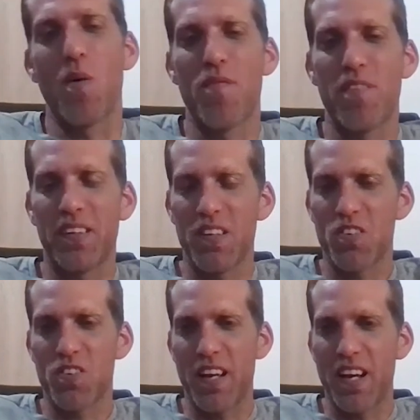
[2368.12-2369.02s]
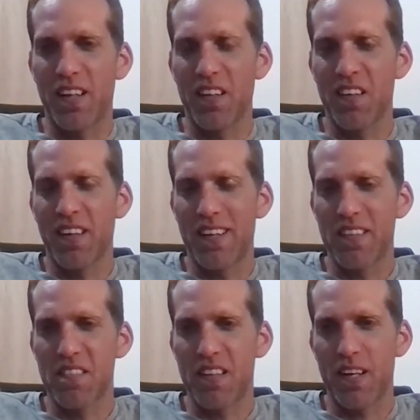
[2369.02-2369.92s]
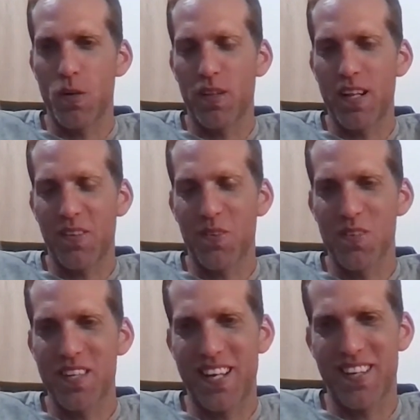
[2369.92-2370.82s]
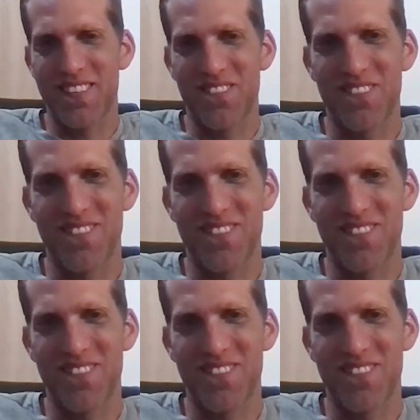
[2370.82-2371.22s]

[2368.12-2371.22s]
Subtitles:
Before we finish, anything else you would like to say?